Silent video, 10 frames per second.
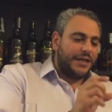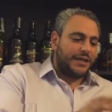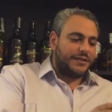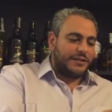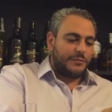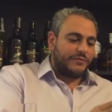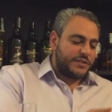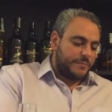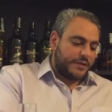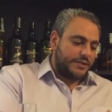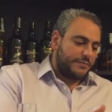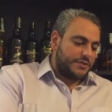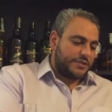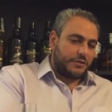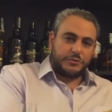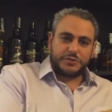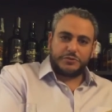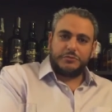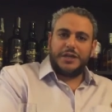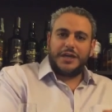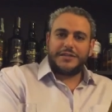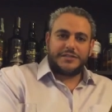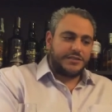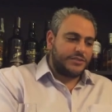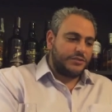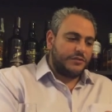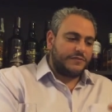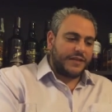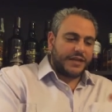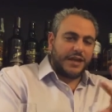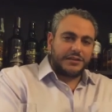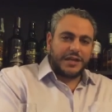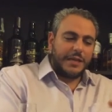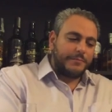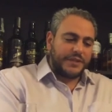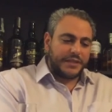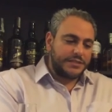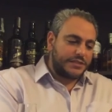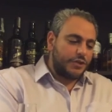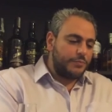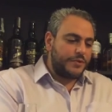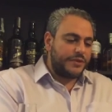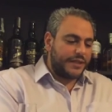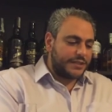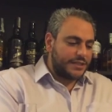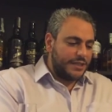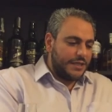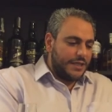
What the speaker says: I don't know whether it's because I'm just old school. I like to sort of like unclip things and open things.